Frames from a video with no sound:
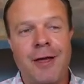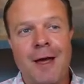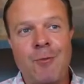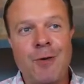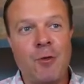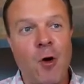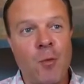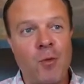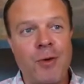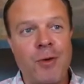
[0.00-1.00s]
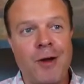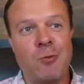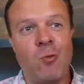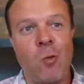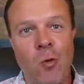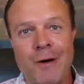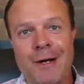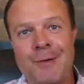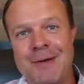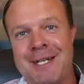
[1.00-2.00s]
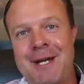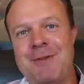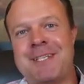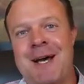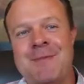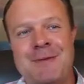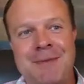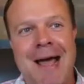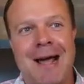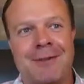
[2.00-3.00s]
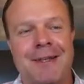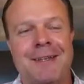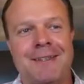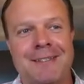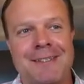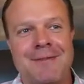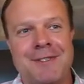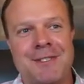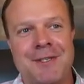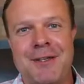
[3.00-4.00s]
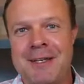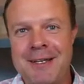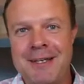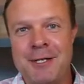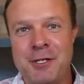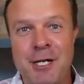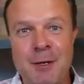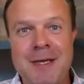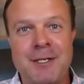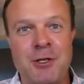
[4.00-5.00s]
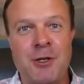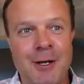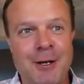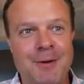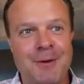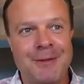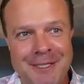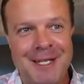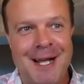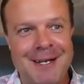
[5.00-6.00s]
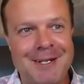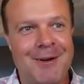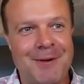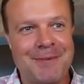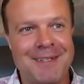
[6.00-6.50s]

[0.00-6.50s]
We were actually worried when she was coming back, like to San Francisco, like, is she going to be as good when she's not in Europe?